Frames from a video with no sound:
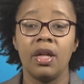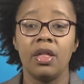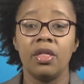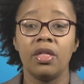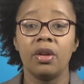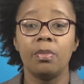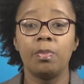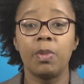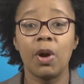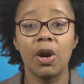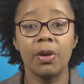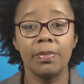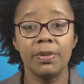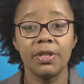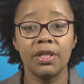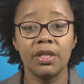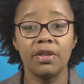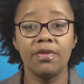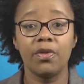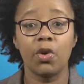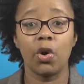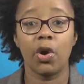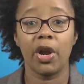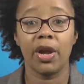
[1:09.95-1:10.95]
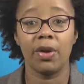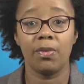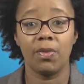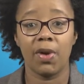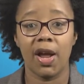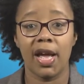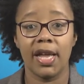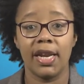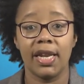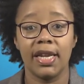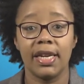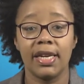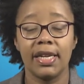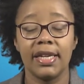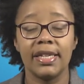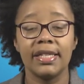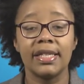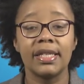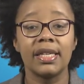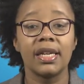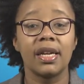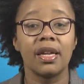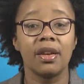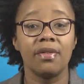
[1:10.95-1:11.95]
The purpose of grant writing is
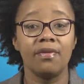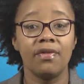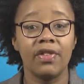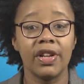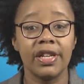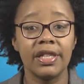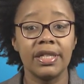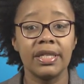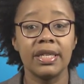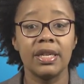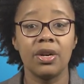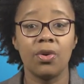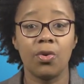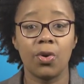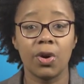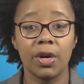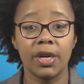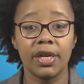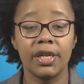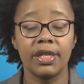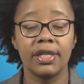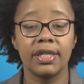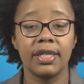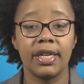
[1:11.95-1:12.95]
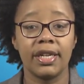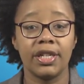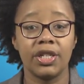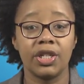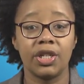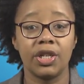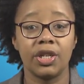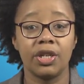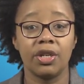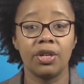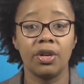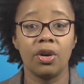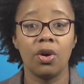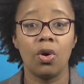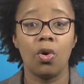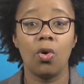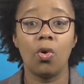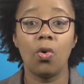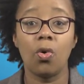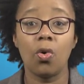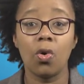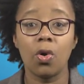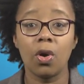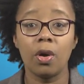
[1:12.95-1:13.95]
to convince an organization
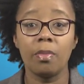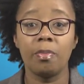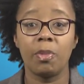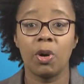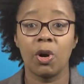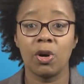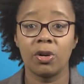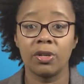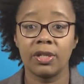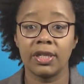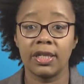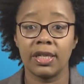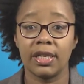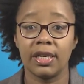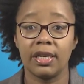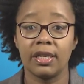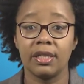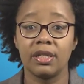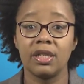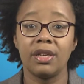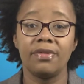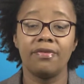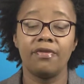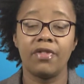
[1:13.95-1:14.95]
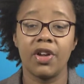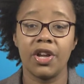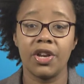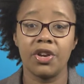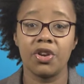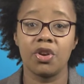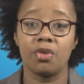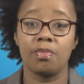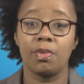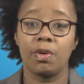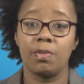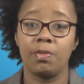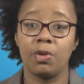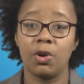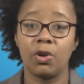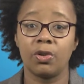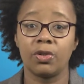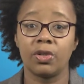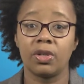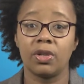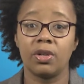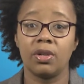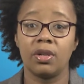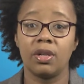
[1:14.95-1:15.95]
or person to fund your
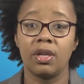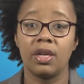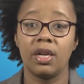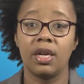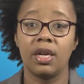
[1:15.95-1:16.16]
proposal.